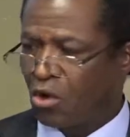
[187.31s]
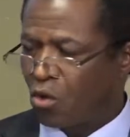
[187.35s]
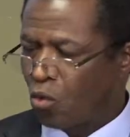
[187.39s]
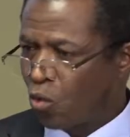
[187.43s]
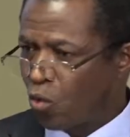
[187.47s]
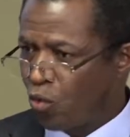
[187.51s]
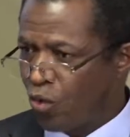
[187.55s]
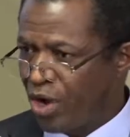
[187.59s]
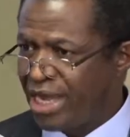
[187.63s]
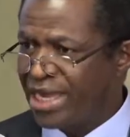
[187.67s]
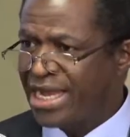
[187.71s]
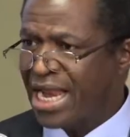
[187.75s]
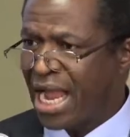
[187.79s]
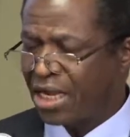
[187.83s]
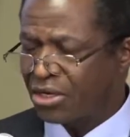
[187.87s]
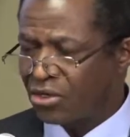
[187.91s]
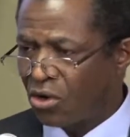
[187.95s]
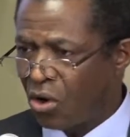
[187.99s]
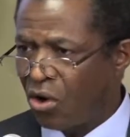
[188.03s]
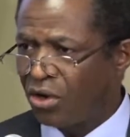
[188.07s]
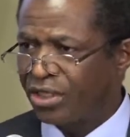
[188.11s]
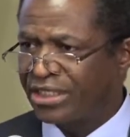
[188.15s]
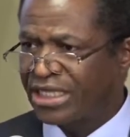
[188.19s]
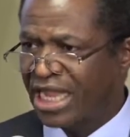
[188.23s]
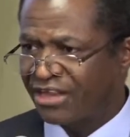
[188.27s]
We that
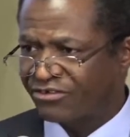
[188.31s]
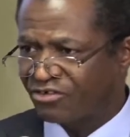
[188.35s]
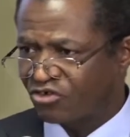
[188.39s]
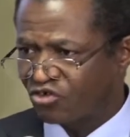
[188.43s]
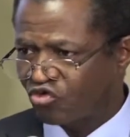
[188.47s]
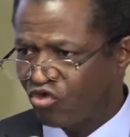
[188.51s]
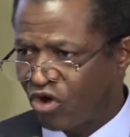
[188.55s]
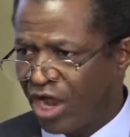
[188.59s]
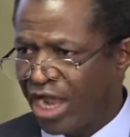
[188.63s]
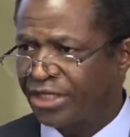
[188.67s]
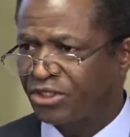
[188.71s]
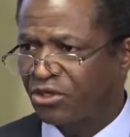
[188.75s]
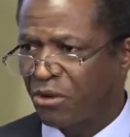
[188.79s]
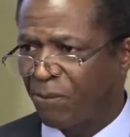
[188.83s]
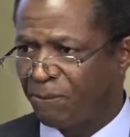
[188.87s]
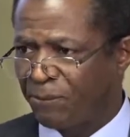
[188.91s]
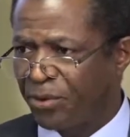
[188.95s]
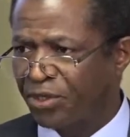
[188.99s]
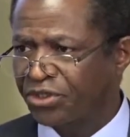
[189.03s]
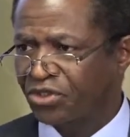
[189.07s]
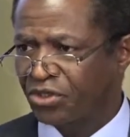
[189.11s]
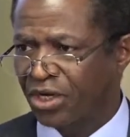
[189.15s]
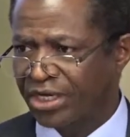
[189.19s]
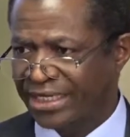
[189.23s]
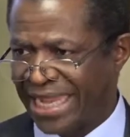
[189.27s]
God are trying to
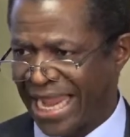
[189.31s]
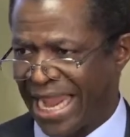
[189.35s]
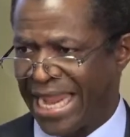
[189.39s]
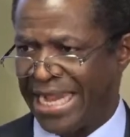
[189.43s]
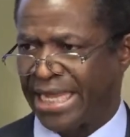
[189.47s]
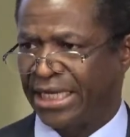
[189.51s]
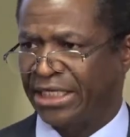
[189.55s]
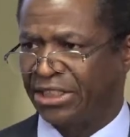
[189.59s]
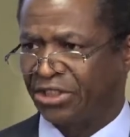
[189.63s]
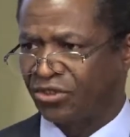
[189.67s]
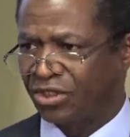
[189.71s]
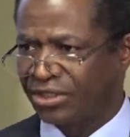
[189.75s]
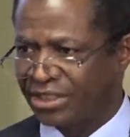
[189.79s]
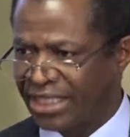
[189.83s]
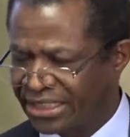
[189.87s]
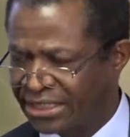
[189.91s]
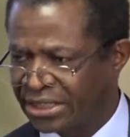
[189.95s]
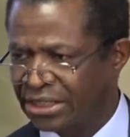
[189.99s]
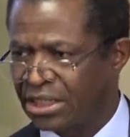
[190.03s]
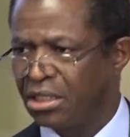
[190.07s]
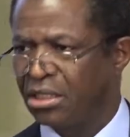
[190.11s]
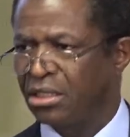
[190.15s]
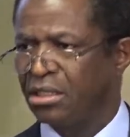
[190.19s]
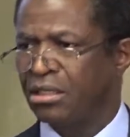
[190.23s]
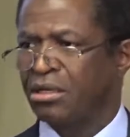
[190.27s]
put together into this,